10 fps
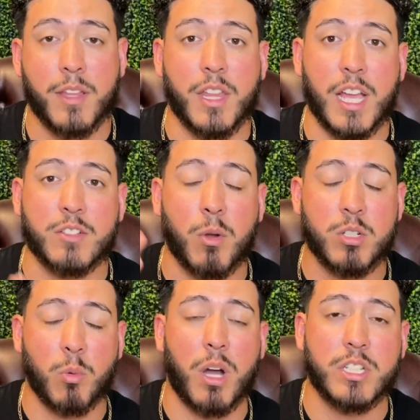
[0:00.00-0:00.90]
Thank you guys so
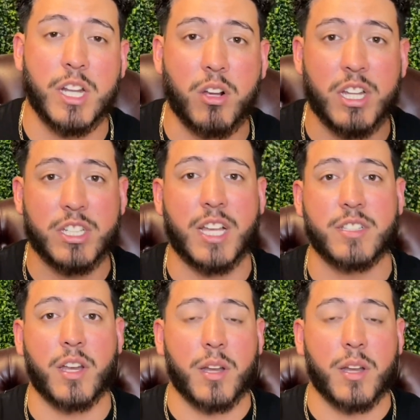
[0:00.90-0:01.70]
much for watching. I'll catch you guys later.